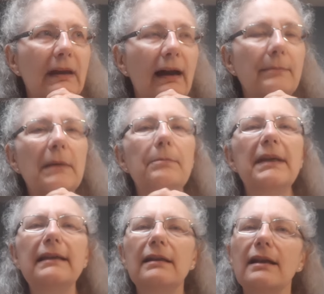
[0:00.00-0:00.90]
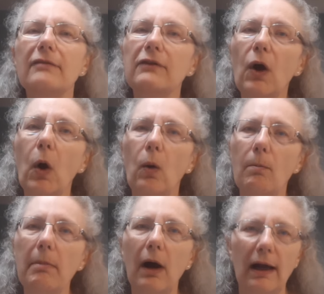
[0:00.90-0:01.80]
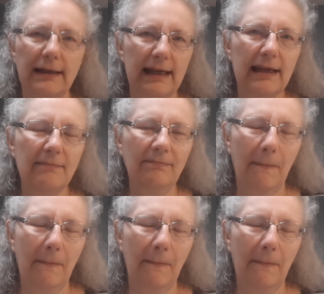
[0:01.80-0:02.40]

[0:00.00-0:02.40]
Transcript: I'm a bit of a homebody